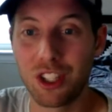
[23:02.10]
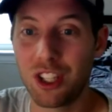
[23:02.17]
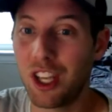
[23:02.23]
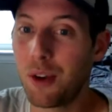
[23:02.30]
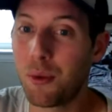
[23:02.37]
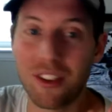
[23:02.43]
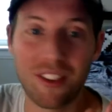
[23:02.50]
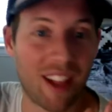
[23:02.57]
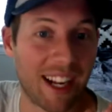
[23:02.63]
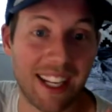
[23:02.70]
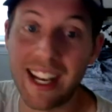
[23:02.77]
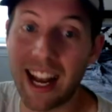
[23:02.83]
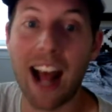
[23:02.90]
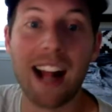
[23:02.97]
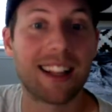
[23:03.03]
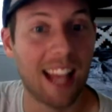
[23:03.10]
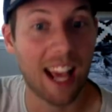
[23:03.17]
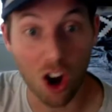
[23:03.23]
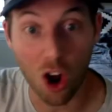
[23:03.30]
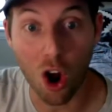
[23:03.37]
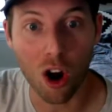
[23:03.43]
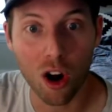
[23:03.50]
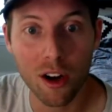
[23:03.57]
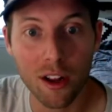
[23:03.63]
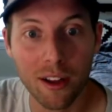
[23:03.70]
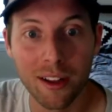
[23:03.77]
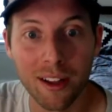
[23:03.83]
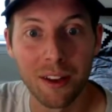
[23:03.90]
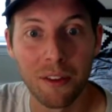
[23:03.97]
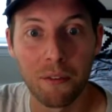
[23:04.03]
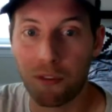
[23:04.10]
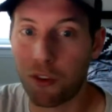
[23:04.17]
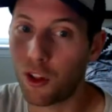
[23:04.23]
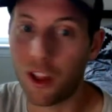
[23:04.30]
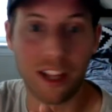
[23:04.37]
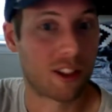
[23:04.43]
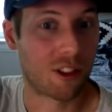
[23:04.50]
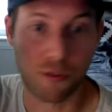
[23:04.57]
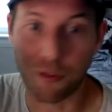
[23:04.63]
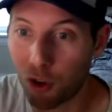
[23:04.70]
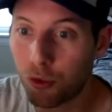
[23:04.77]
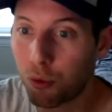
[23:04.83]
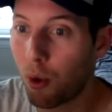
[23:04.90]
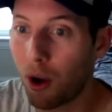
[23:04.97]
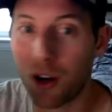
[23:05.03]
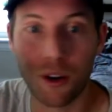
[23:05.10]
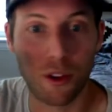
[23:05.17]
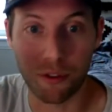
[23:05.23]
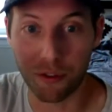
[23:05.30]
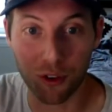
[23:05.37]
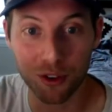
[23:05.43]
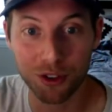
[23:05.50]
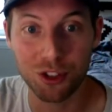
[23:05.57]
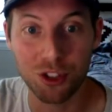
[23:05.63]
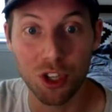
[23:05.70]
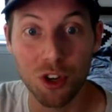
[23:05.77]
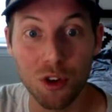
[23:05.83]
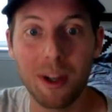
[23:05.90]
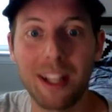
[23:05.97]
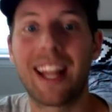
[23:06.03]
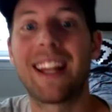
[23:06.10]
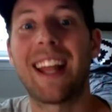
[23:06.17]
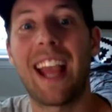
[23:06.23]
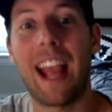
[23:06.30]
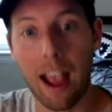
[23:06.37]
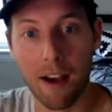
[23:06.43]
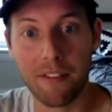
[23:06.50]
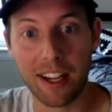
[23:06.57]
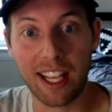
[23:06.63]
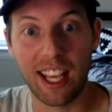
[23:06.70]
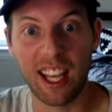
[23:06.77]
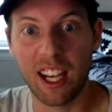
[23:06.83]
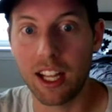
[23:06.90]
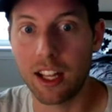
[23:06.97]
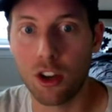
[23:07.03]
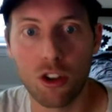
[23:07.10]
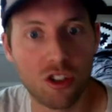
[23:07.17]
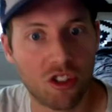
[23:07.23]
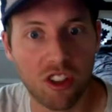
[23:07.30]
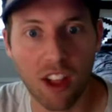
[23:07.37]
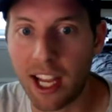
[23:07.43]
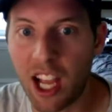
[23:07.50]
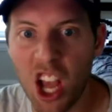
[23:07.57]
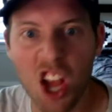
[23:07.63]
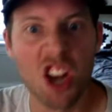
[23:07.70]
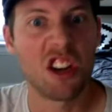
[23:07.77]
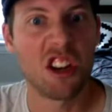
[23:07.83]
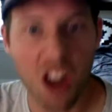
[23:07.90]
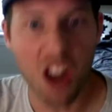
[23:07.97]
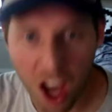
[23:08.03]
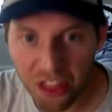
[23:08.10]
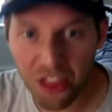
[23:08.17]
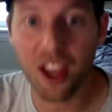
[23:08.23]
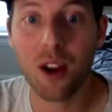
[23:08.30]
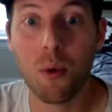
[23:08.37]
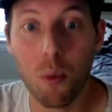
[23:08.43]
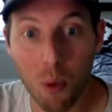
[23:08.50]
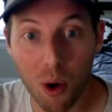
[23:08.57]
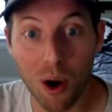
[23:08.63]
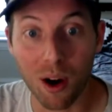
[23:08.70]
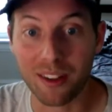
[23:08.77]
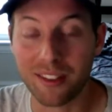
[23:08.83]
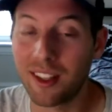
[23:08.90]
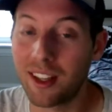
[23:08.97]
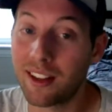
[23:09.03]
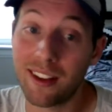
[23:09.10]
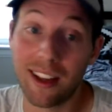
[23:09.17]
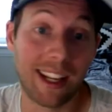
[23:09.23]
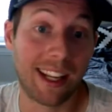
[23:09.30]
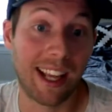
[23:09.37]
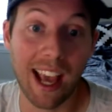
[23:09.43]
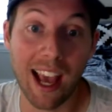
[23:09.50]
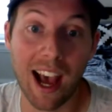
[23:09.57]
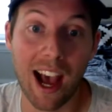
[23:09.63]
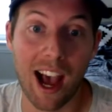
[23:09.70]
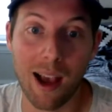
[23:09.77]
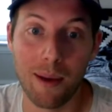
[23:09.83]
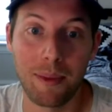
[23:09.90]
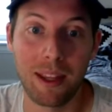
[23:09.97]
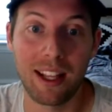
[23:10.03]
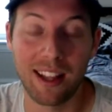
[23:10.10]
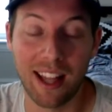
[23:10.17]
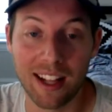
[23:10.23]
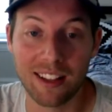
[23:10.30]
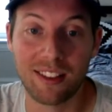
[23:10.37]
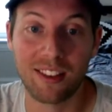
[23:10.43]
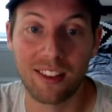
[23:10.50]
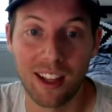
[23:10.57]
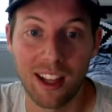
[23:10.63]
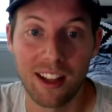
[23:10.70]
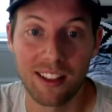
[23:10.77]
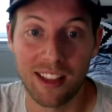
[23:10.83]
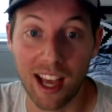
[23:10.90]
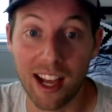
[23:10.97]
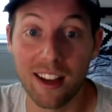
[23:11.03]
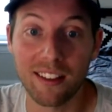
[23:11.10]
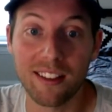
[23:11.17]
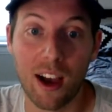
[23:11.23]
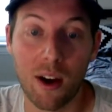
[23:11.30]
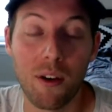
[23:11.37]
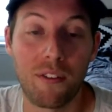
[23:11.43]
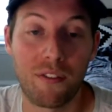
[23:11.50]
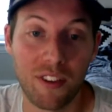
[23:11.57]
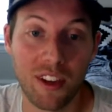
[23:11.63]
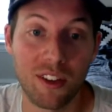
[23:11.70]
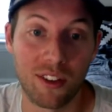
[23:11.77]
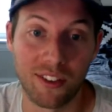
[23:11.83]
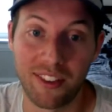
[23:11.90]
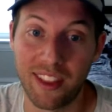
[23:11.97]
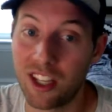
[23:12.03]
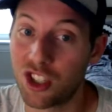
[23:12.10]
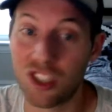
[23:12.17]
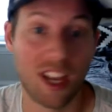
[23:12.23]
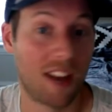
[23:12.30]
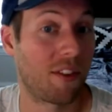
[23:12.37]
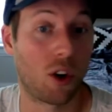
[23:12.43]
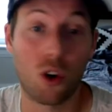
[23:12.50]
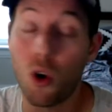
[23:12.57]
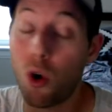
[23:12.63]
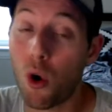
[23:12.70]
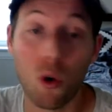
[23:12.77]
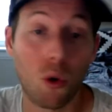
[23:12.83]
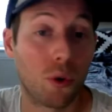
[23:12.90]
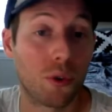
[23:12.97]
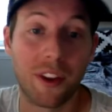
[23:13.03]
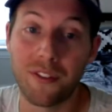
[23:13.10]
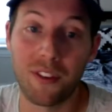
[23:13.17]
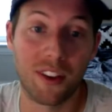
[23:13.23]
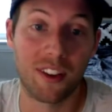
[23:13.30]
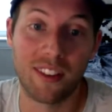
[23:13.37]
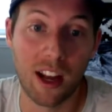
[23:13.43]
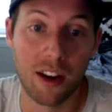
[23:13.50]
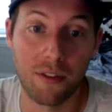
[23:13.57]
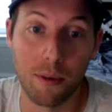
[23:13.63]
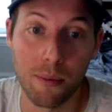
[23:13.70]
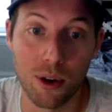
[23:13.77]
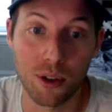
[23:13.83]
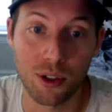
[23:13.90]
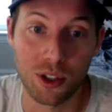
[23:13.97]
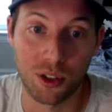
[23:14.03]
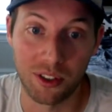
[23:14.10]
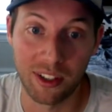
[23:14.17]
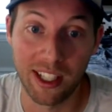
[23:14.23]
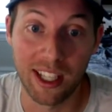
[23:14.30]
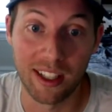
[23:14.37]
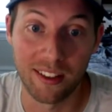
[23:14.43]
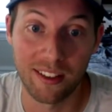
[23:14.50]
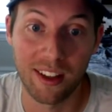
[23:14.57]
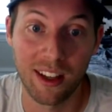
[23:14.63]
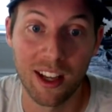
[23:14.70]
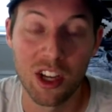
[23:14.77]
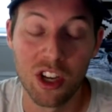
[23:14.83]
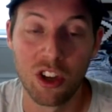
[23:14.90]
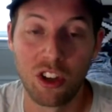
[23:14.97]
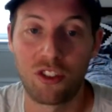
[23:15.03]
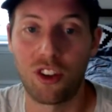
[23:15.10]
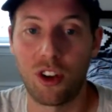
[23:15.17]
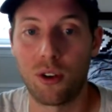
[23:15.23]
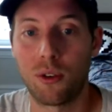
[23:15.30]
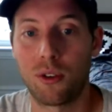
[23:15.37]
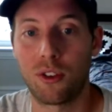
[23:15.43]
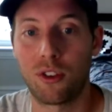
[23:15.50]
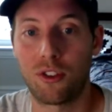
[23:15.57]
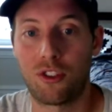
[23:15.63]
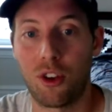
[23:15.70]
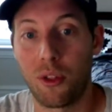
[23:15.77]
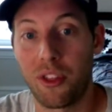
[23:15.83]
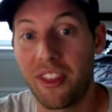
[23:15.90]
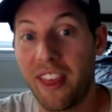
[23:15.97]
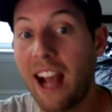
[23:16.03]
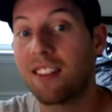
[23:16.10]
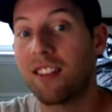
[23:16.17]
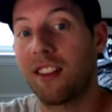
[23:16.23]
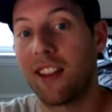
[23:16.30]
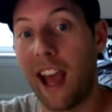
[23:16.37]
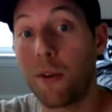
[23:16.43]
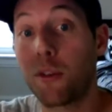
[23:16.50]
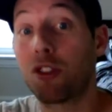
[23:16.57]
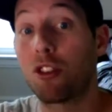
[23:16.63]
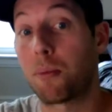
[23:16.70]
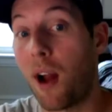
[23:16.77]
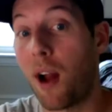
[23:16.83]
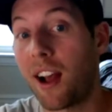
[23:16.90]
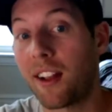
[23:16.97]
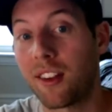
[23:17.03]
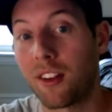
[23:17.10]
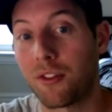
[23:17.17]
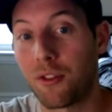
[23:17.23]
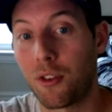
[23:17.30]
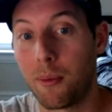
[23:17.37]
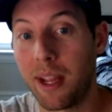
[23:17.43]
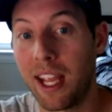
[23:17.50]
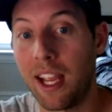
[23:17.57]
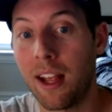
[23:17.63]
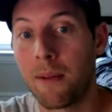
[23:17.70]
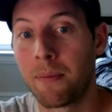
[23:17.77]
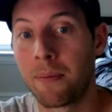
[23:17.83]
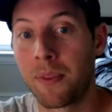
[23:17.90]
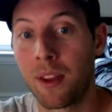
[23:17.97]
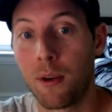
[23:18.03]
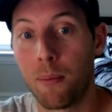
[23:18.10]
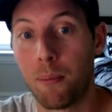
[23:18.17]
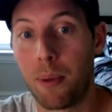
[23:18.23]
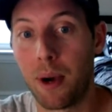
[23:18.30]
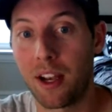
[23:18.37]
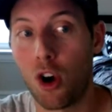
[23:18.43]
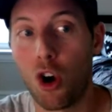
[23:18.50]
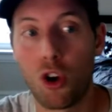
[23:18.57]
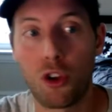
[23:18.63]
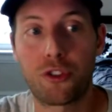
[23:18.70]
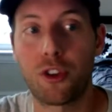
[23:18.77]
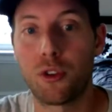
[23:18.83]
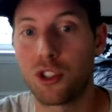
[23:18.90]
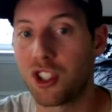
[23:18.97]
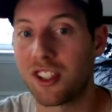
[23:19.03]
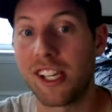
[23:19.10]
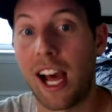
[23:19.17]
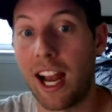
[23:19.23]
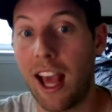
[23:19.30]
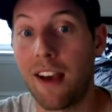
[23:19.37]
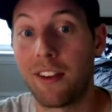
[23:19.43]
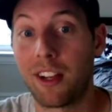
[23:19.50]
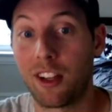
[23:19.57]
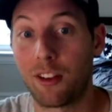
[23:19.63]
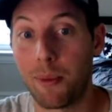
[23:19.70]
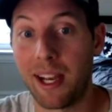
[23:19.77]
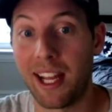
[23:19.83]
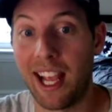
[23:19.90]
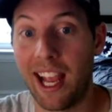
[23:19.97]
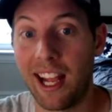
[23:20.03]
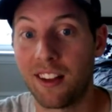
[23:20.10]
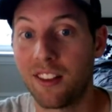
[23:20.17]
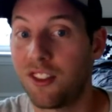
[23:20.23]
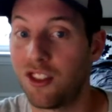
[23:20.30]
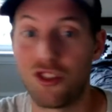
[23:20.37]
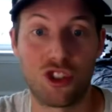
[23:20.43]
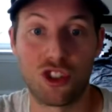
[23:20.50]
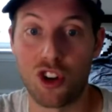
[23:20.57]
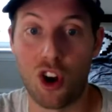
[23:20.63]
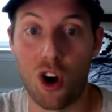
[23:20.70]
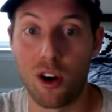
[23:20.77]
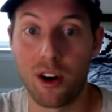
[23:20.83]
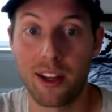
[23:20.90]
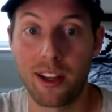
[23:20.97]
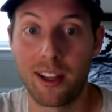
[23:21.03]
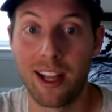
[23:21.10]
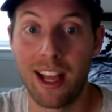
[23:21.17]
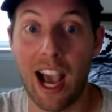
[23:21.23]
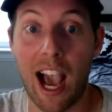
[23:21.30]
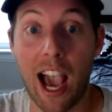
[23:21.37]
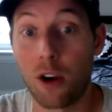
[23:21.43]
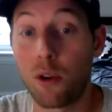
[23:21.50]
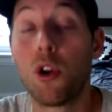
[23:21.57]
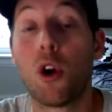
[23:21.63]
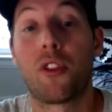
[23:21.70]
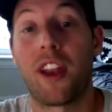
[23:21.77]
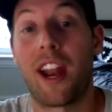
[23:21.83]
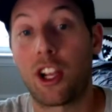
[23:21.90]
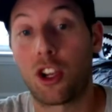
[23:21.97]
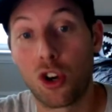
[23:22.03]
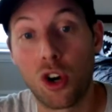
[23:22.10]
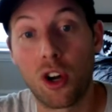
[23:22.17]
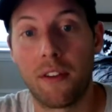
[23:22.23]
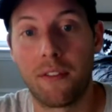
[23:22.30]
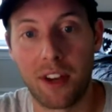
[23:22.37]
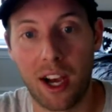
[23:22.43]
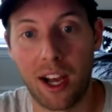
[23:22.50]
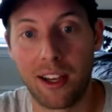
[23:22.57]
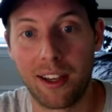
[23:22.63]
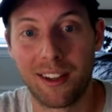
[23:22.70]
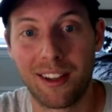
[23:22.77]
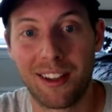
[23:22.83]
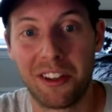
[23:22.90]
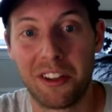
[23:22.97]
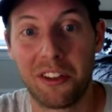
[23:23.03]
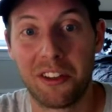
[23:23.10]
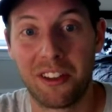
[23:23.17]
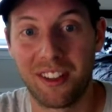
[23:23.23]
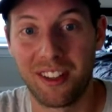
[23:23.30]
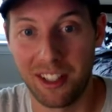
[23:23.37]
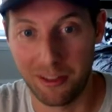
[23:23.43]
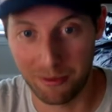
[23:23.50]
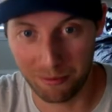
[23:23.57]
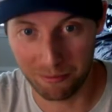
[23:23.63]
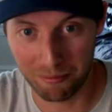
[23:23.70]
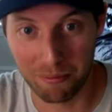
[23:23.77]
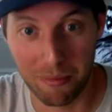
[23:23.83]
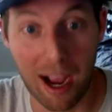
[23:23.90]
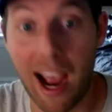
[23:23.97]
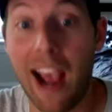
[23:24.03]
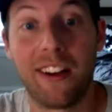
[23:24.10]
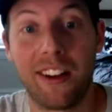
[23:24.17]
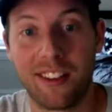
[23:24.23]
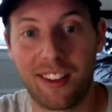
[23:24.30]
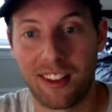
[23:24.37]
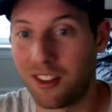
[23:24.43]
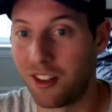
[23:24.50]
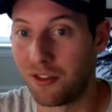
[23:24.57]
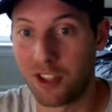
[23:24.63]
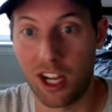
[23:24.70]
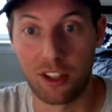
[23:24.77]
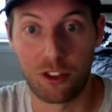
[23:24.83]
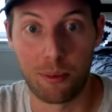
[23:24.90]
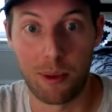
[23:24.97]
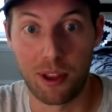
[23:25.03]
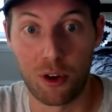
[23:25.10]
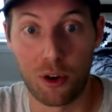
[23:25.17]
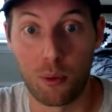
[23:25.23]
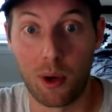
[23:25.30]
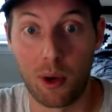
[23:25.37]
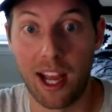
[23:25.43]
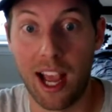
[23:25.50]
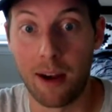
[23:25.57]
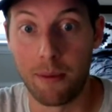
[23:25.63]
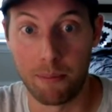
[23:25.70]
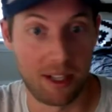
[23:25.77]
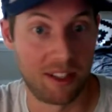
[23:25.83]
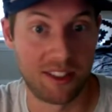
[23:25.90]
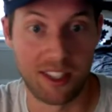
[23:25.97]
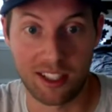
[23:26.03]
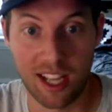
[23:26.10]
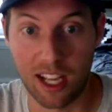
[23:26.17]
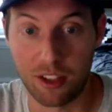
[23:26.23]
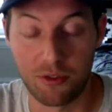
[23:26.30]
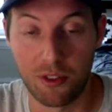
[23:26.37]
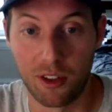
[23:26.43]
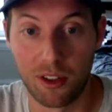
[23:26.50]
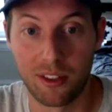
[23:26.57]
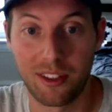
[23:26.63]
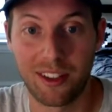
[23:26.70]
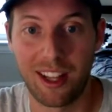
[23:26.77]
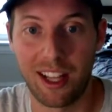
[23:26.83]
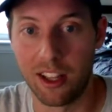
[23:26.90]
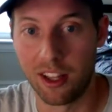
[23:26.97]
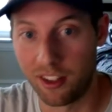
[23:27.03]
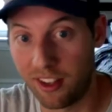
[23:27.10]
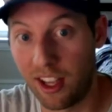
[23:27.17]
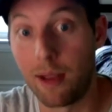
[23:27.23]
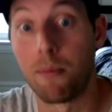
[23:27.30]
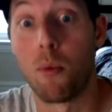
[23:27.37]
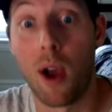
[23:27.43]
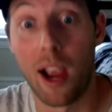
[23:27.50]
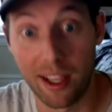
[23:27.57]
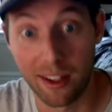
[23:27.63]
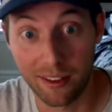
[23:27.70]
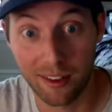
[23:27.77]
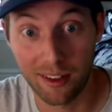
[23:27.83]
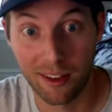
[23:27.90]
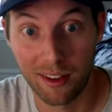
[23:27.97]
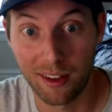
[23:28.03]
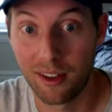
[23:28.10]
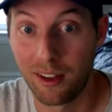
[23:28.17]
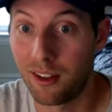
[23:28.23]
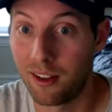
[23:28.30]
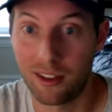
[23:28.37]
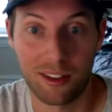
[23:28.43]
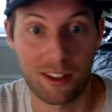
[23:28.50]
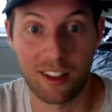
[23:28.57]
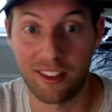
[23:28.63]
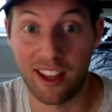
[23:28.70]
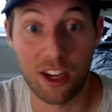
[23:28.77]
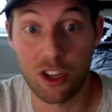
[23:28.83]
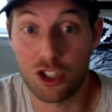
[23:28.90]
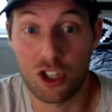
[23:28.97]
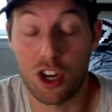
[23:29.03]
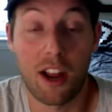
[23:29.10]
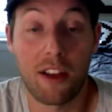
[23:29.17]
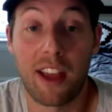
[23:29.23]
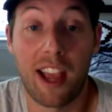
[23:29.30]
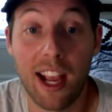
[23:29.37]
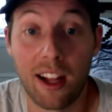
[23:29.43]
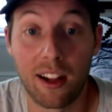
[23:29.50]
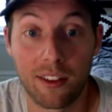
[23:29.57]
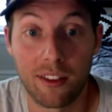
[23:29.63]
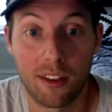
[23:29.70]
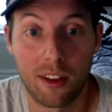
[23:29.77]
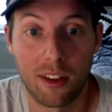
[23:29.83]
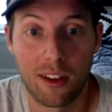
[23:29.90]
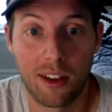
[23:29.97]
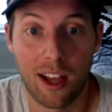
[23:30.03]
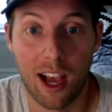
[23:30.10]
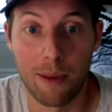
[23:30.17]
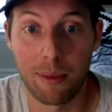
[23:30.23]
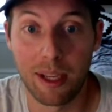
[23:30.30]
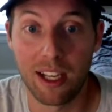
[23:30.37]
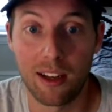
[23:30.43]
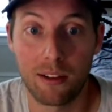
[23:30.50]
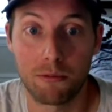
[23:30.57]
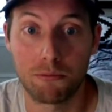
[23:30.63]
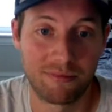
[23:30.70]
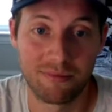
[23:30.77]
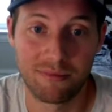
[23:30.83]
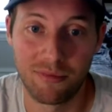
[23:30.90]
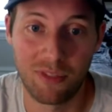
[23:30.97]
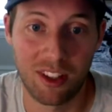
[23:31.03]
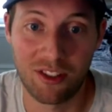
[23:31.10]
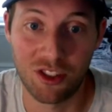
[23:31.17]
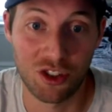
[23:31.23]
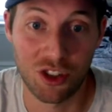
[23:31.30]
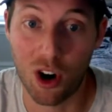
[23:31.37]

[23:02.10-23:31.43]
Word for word: it was like not that hard for like the first one or the first two. And then they have a kid and they're just like, nothing works. And it's like, yeah, I mean, that's, that is how it feels. They just have a whole different set of emotional needs. So, so that's, that was the process for me, but also just not having as many hands is just hard. I don't know that I could have done my highly sensitive child was my third one and been successful in the same ways because I just didn't have the hands. I mean, it's just